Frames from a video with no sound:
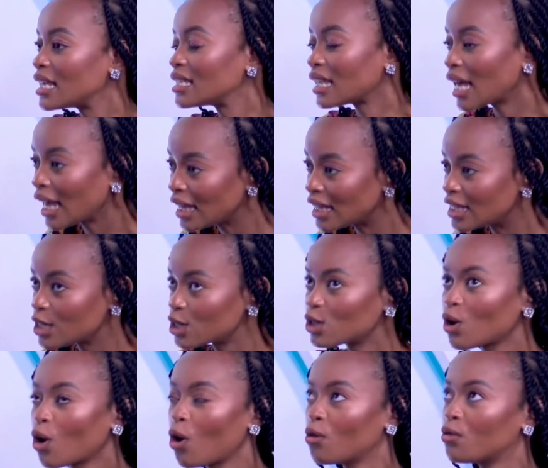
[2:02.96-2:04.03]
signs
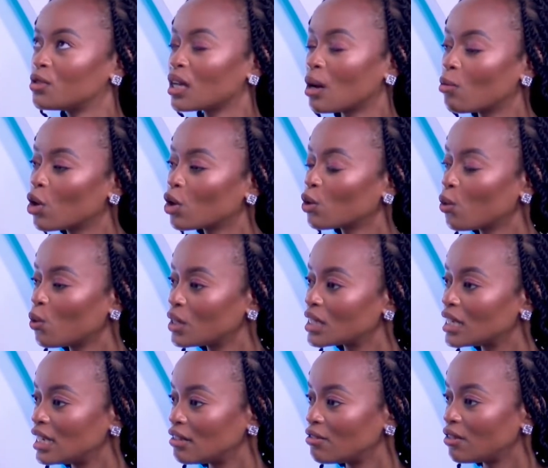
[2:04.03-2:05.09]
of someone who is
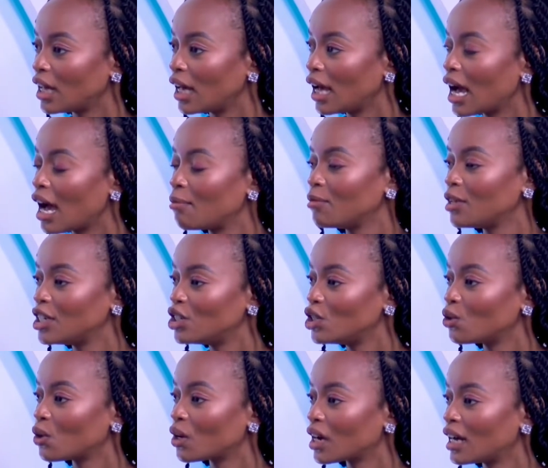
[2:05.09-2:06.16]
living a
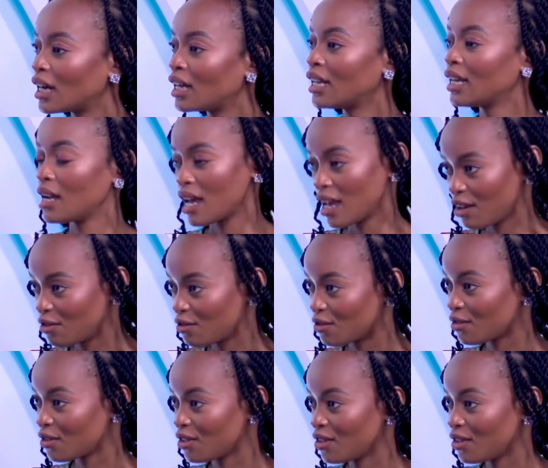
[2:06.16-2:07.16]
mediocre life?